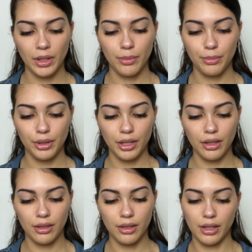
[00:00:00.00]
put it
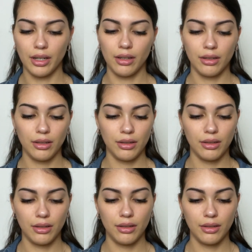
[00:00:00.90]
on
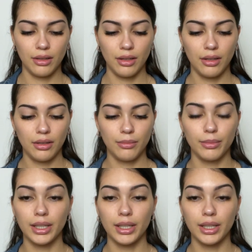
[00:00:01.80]
my